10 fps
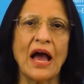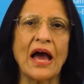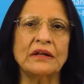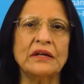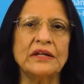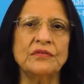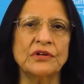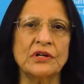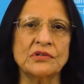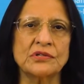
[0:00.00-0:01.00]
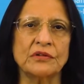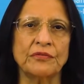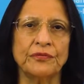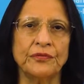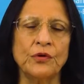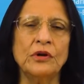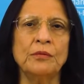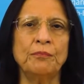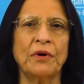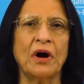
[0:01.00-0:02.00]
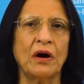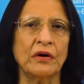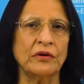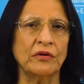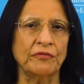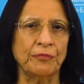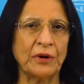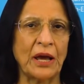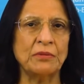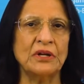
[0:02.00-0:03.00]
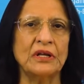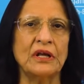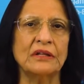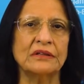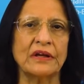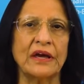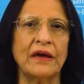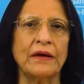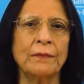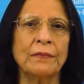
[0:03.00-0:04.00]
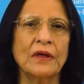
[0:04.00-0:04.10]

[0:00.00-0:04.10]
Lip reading: and leverage the full power of primary health care,